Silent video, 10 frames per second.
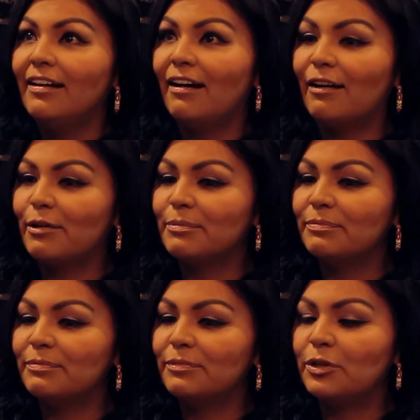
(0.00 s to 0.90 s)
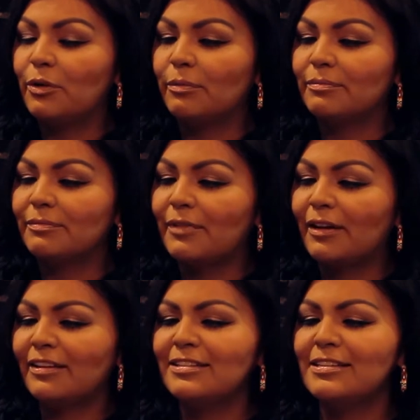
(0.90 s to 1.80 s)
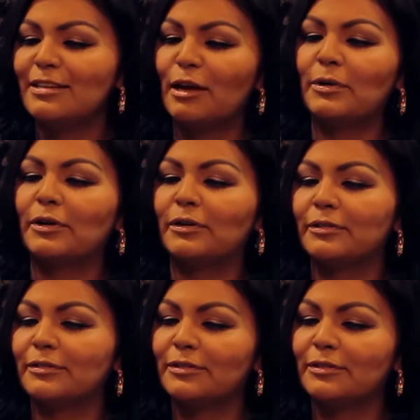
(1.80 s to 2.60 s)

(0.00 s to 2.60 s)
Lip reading: Um, you know, I like to say I'm a